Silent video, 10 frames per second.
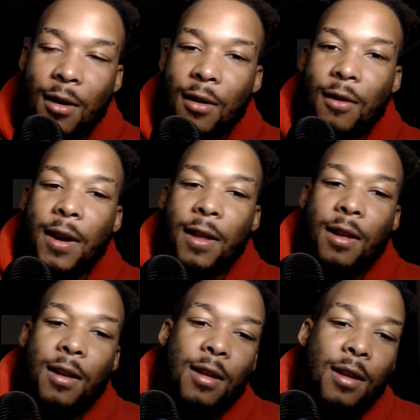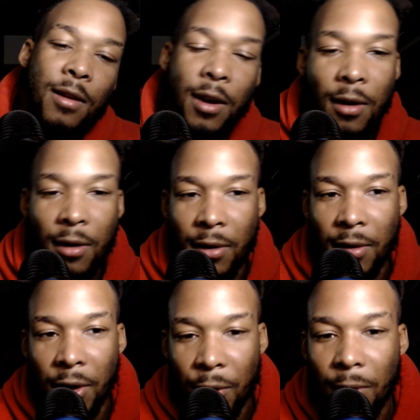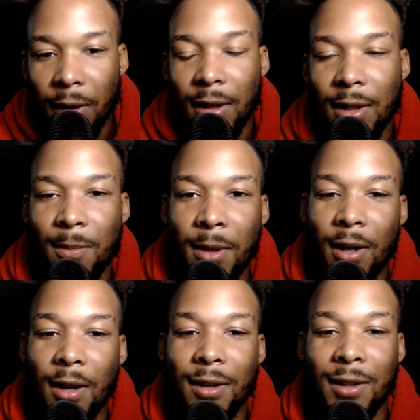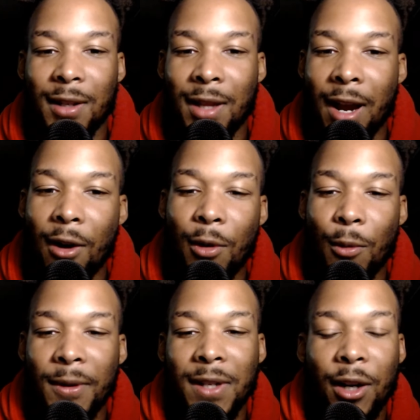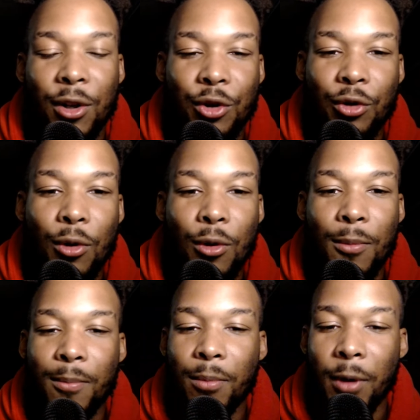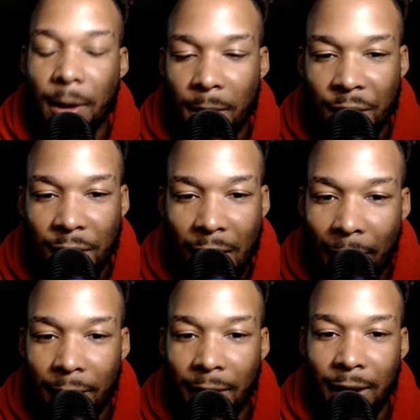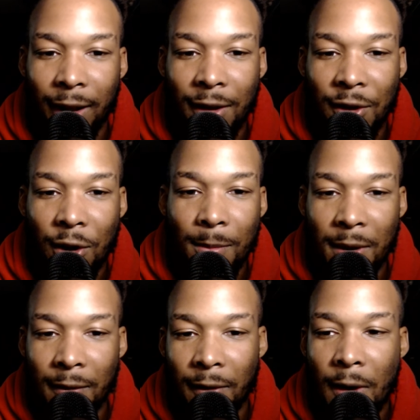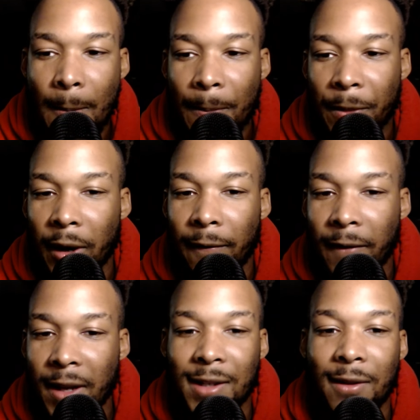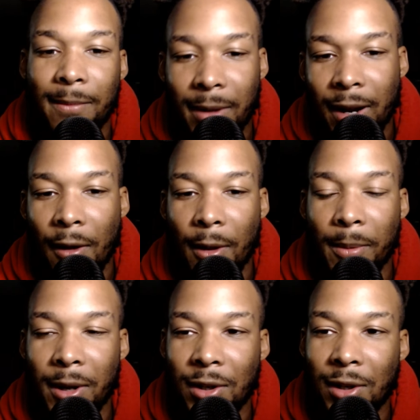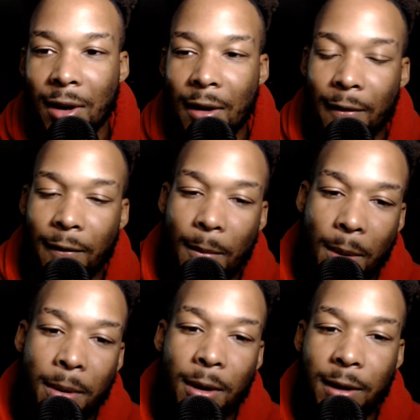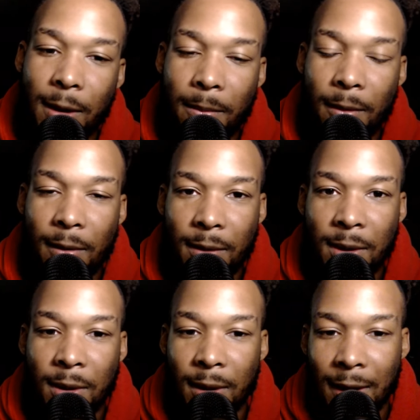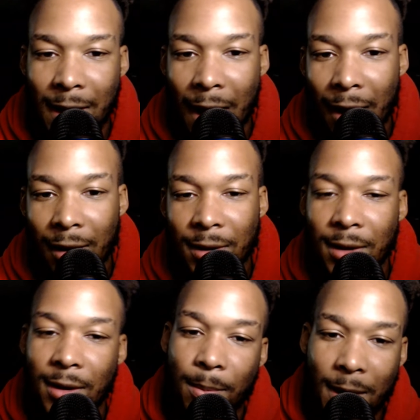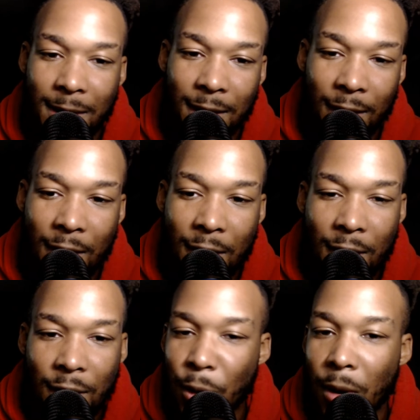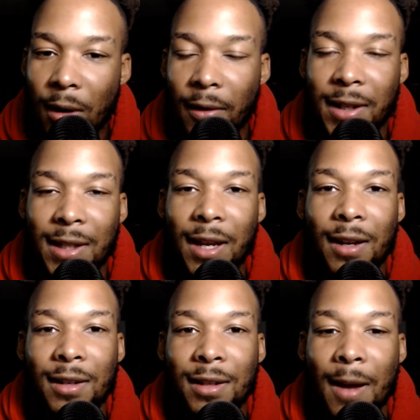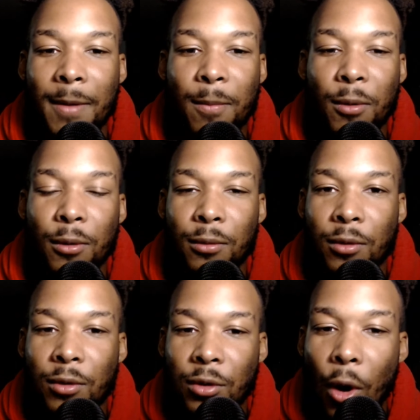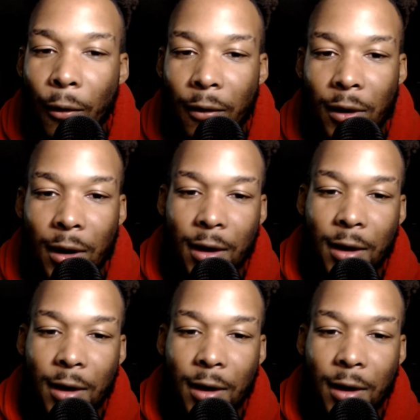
Right? They're the nucleus because they are the ones that control pretty much everything in terms of the phases of play on the pitch, from the build-up to the attack to the pressing to all of these things that people overlook,